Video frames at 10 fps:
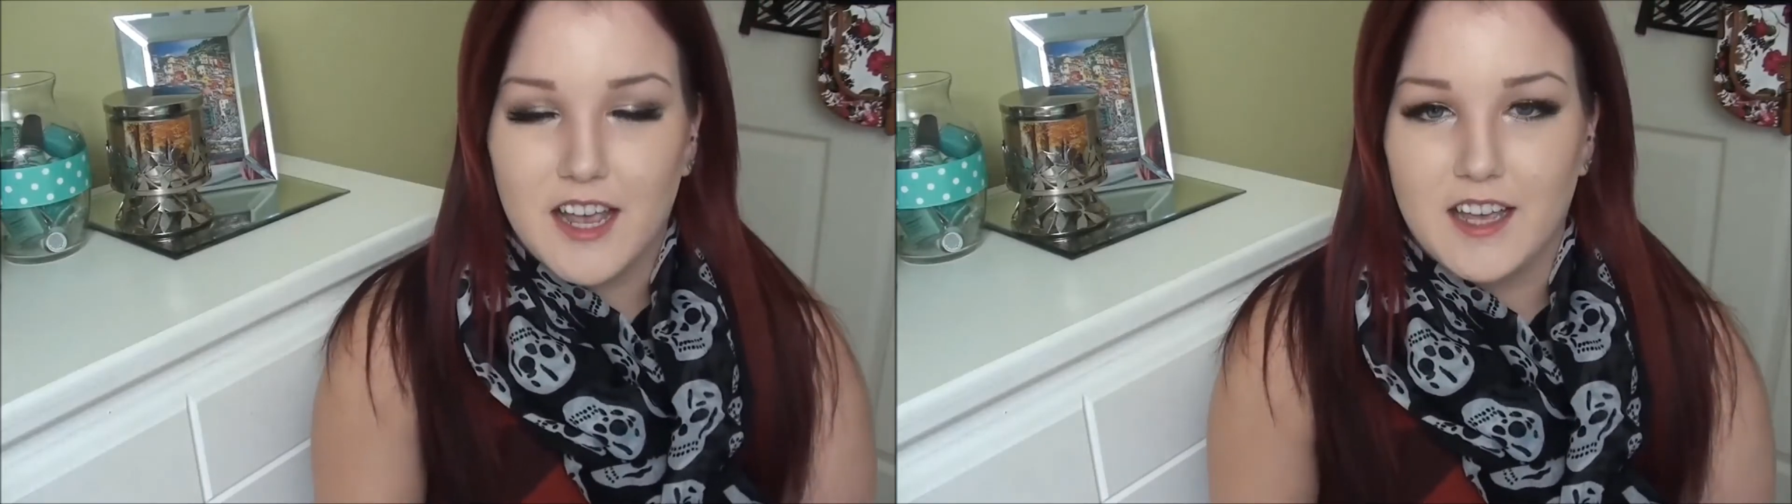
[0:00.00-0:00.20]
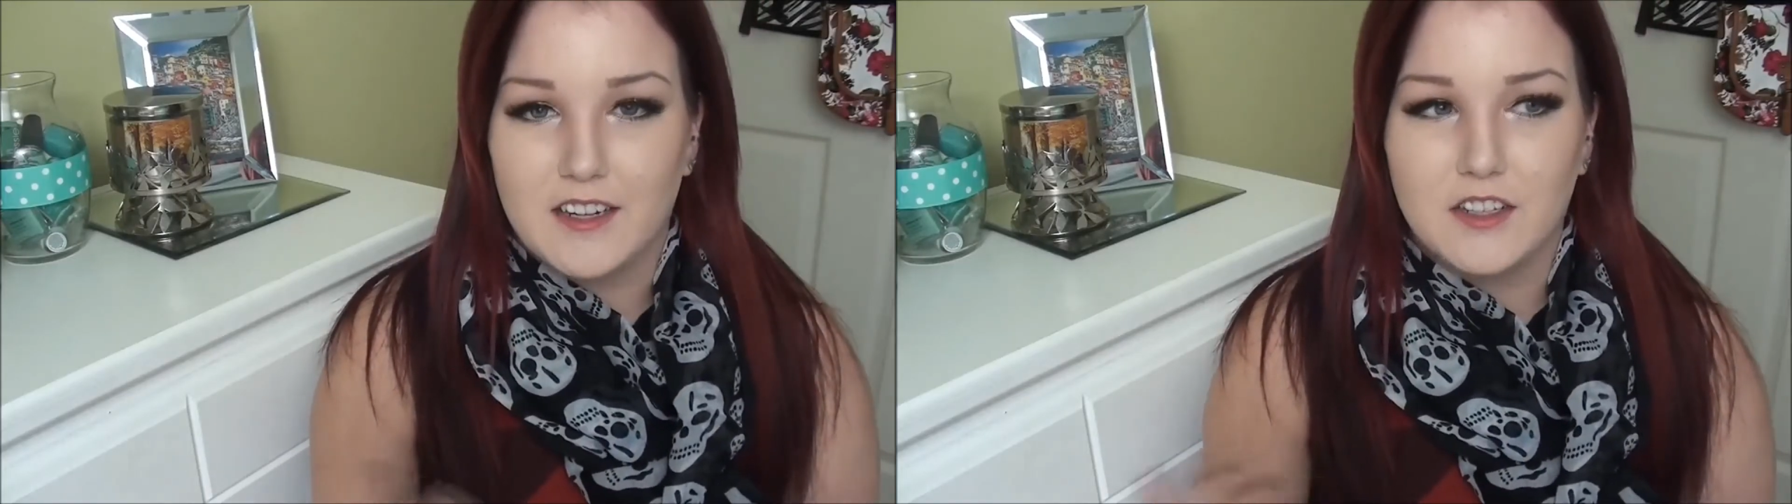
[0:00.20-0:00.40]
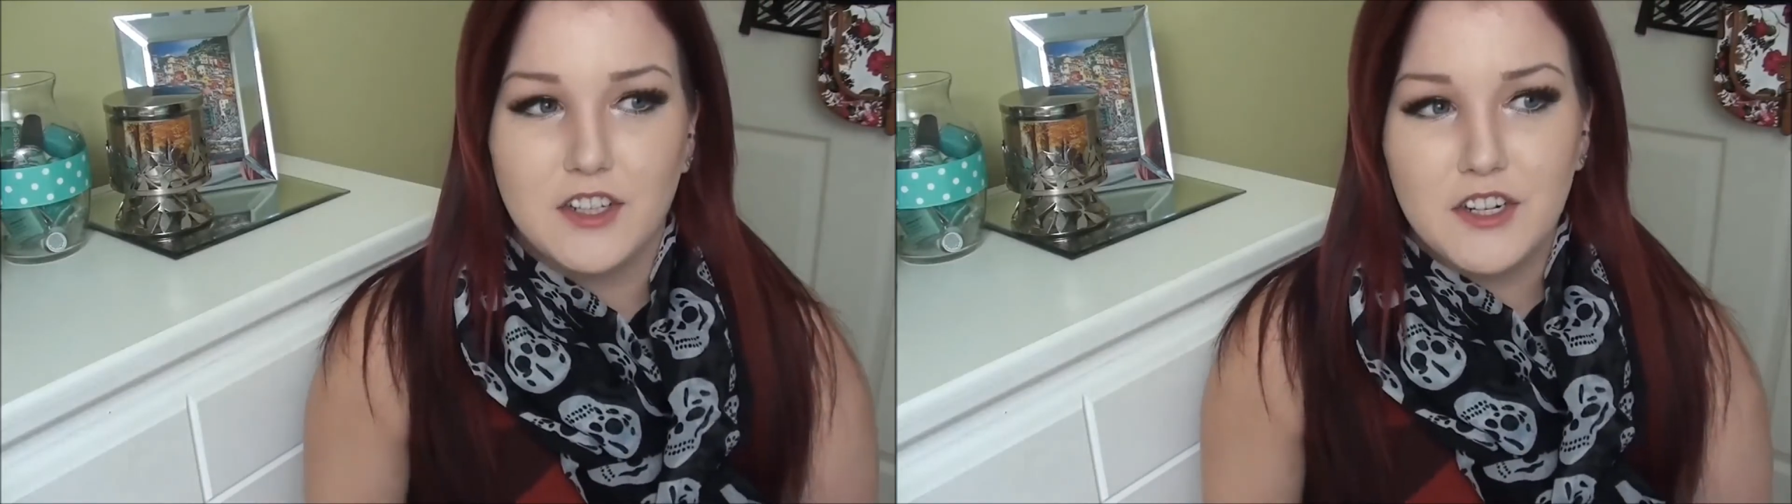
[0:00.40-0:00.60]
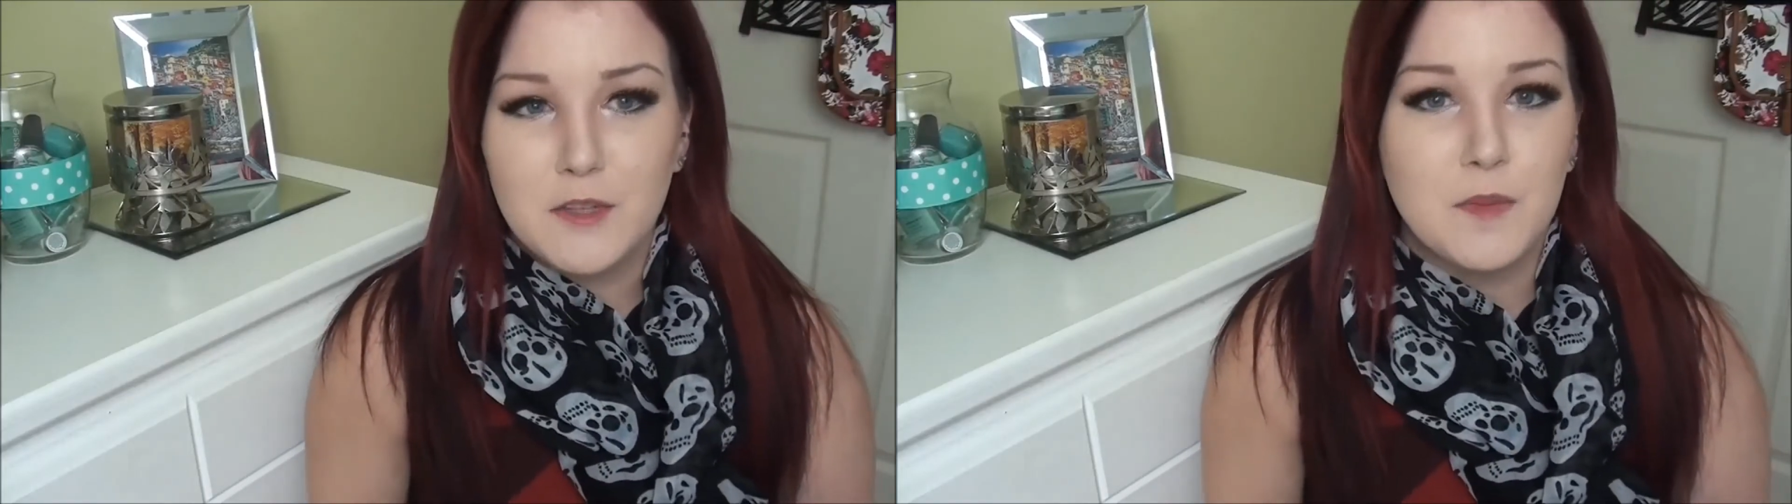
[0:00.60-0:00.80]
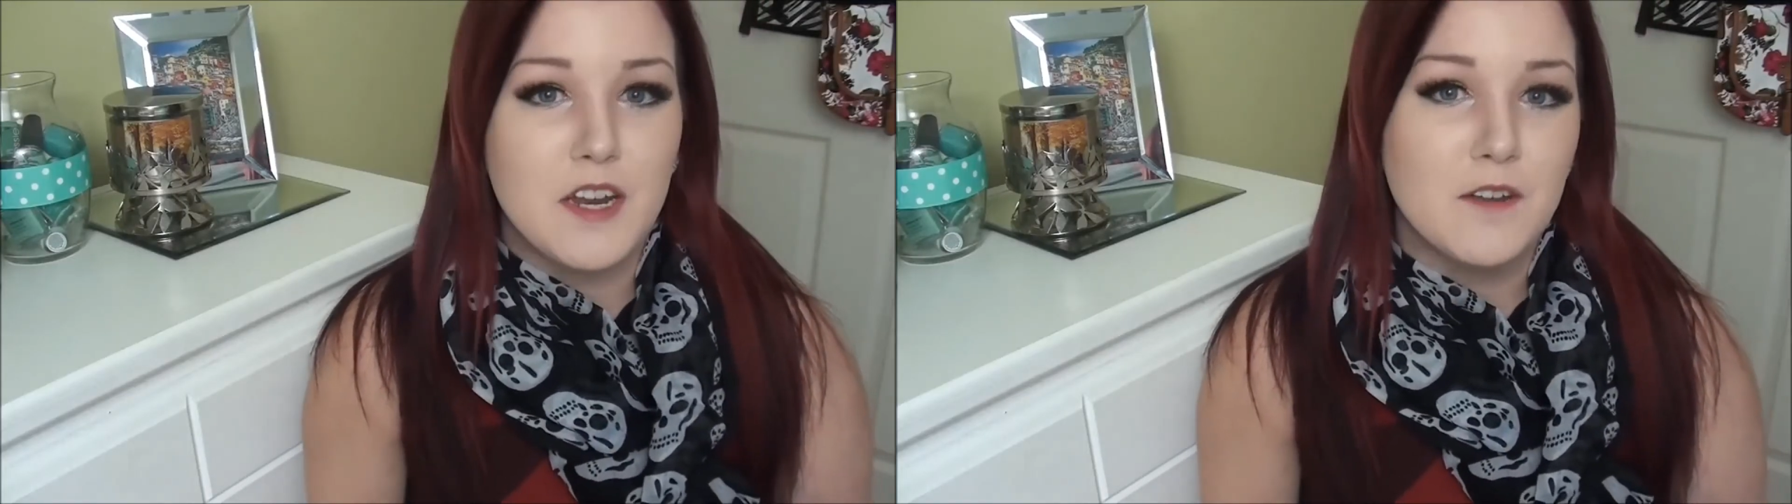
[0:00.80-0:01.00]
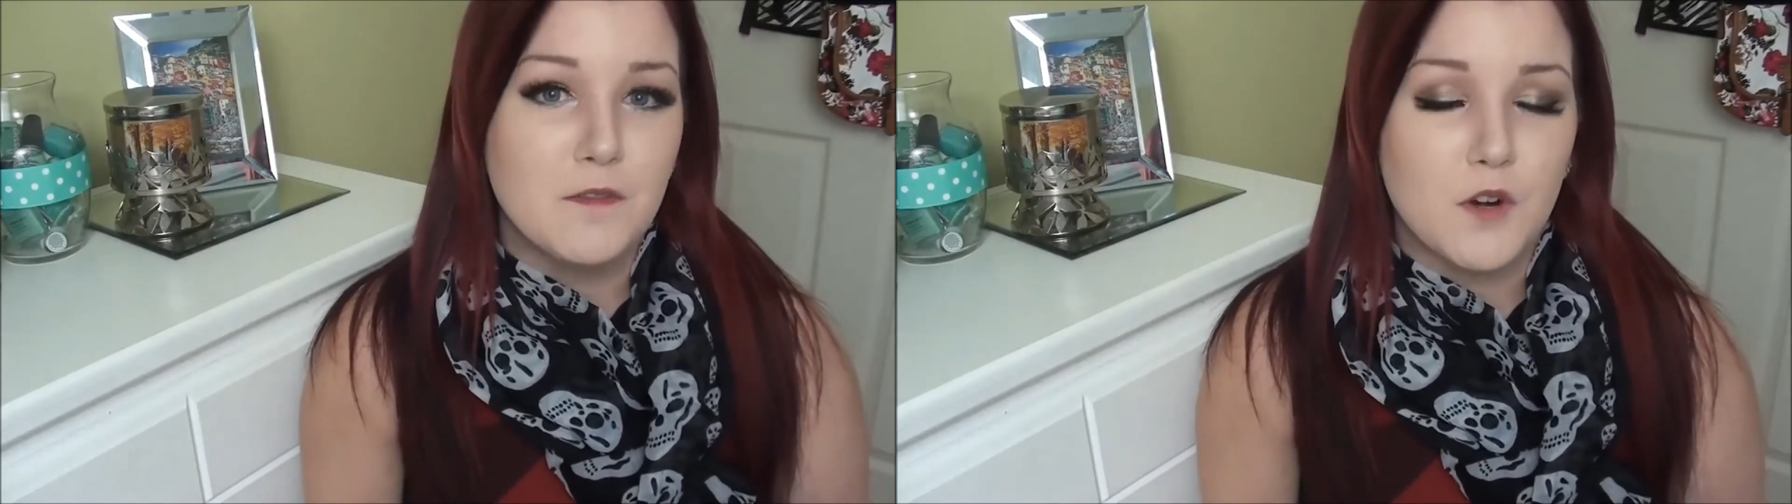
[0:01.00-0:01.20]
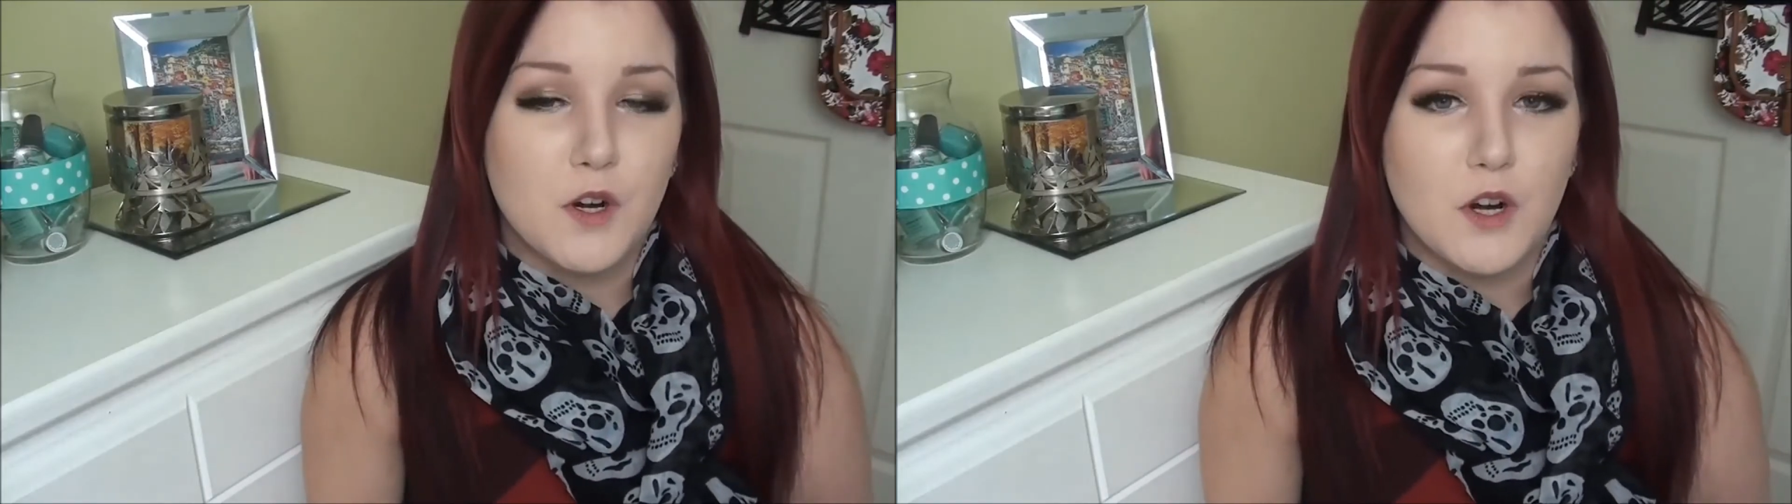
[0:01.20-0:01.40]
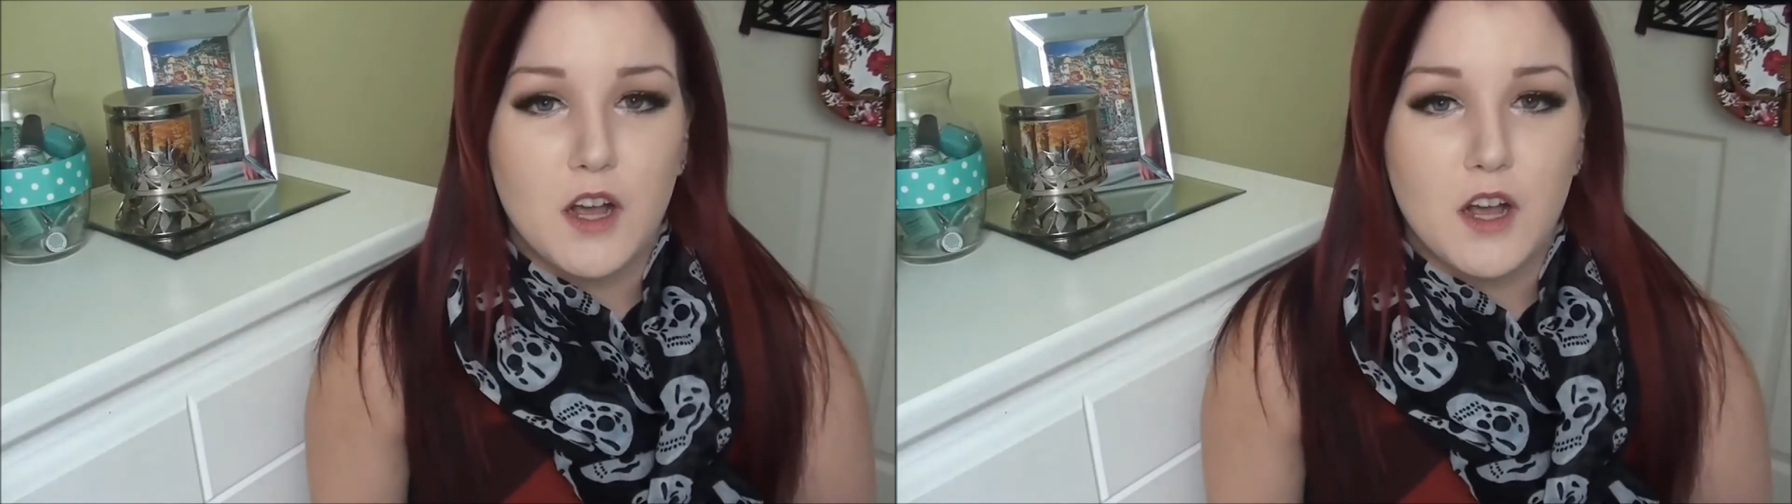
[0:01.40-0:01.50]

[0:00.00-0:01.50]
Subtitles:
and glitter has been in for